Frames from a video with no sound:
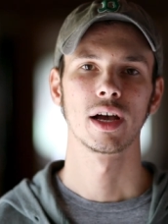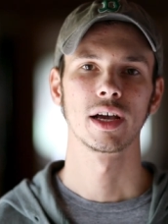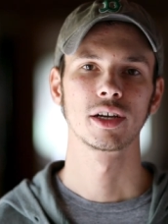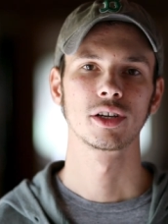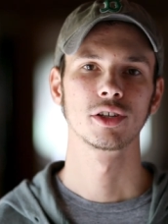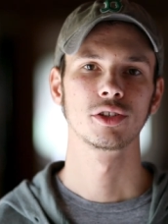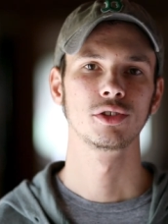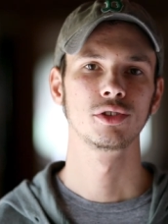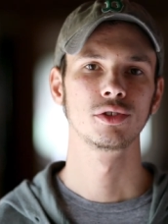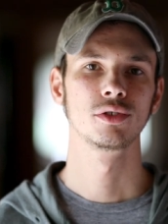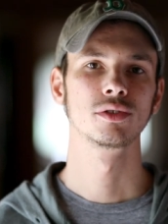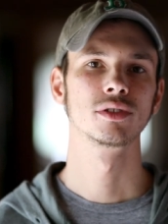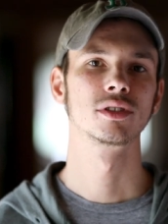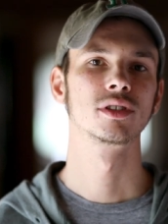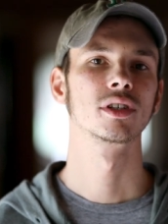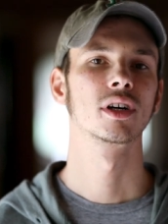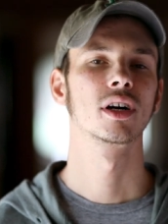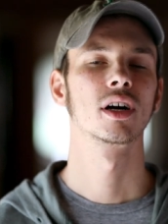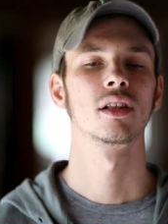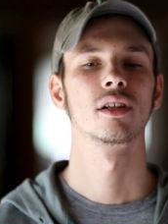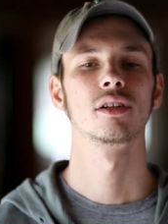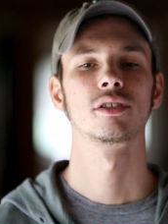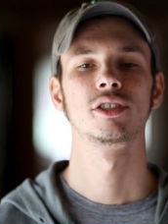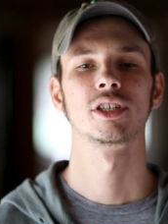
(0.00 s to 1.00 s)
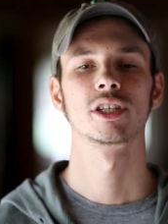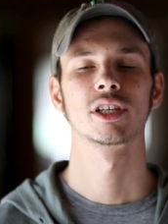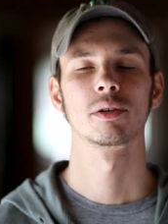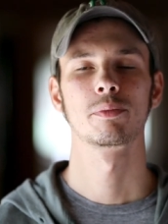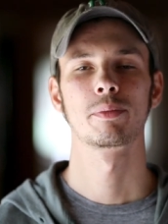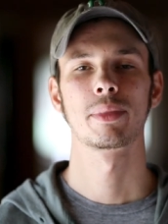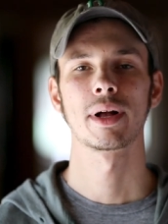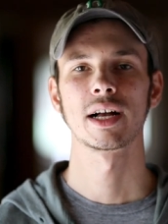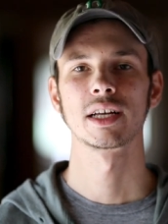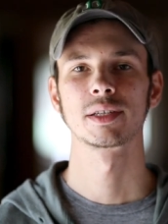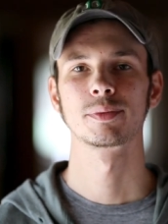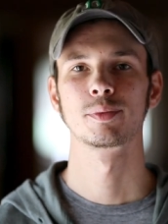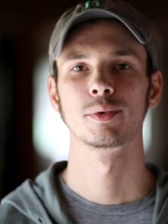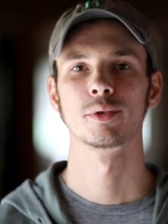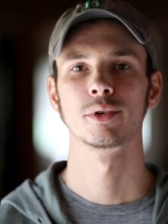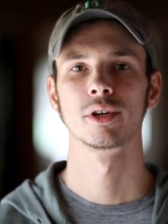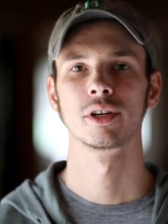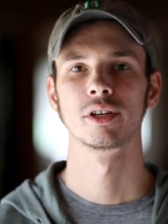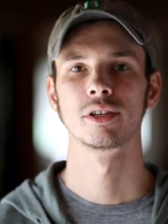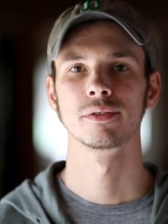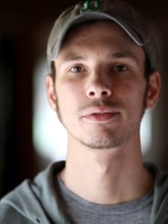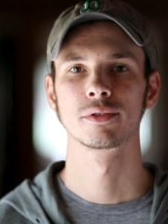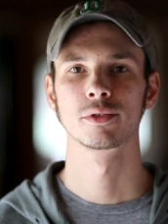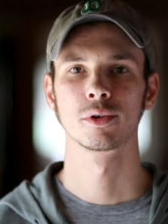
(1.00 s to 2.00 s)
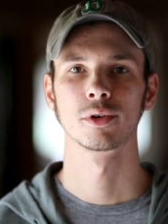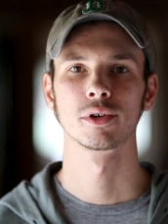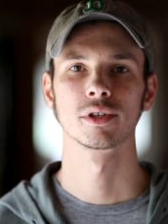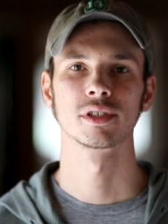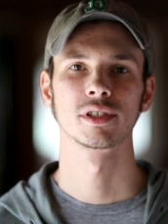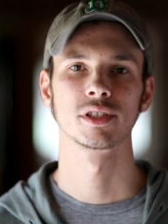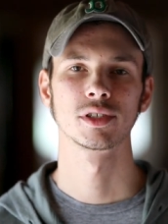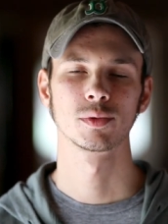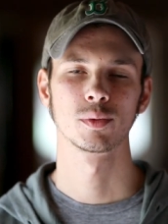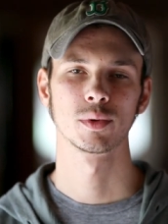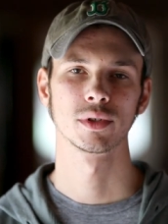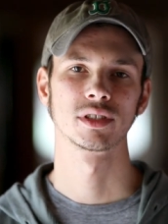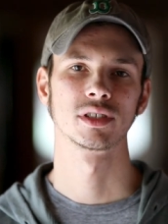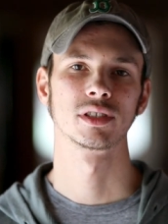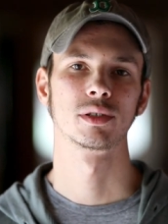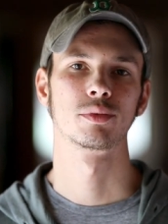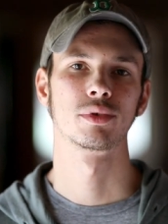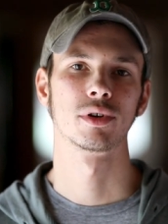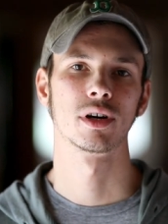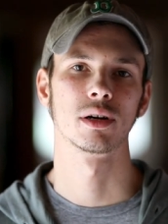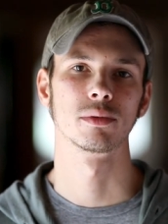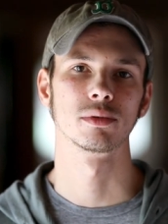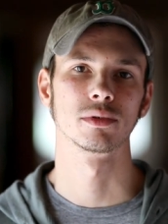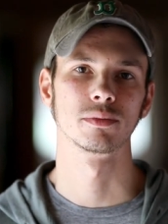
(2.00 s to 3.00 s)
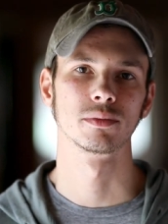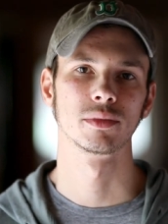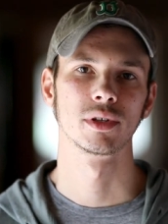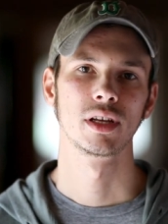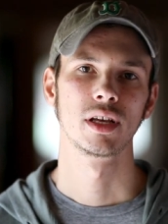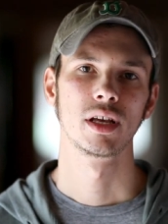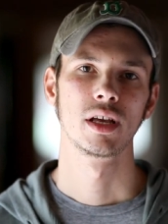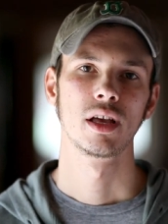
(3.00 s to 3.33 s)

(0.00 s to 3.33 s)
I could use the color checker passport, and of course this wasn't a problem.